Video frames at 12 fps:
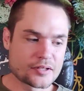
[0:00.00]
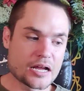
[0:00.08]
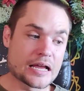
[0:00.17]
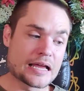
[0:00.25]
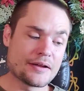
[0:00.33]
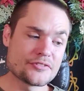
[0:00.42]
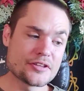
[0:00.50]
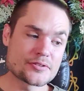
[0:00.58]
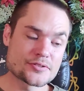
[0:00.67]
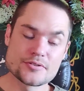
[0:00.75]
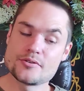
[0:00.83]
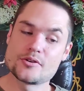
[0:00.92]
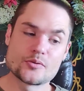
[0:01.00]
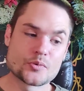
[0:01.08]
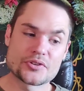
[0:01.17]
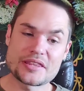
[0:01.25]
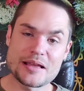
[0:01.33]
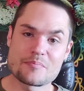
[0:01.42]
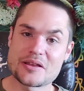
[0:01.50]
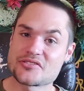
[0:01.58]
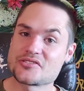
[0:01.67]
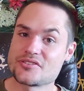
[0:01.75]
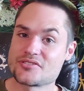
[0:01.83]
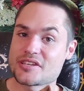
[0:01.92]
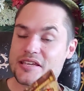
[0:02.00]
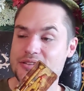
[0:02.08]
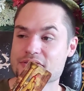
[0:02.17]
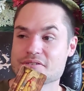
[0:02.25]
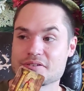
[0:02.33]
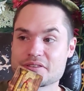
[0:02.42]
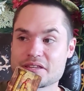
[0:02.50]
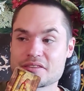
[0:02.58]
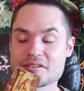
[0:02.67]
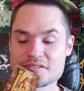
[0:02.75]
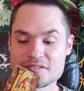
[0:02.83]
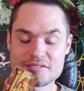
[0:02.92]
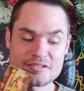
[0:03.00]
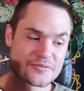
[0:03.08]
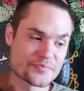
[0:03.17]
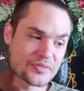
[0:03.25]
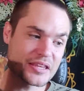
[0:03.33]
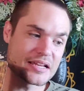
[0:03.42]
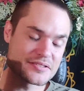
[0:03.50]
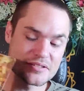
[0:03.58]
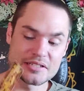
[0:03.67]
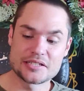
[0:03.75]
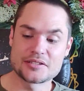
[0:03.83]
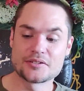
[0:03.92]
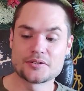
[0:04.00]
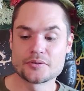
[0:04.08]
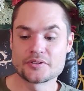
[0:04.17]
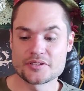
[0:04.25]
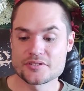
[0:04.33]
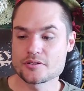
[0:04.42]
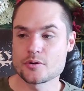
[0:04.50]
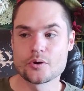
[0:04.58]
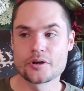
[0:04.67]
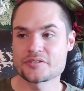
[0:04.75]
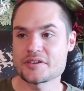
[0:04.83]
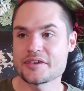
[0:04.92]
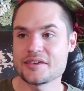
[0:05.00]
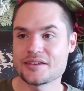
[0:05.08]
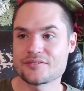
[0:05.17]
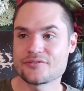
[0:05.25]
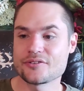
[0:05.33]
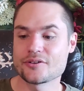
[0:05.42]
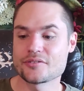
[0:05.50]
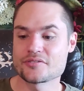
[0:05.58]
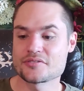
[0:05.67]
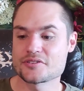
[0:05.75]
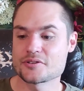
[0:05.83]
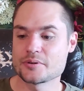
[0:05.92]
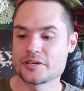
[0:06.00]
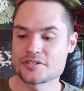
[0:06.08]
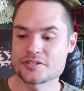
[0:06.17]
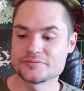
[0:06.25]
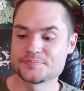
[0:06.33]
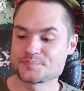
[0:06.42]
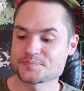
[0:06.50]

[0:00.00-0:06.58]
I have to assume with that message, Cancer, that this has something to do with it. So we're taking it for the situation.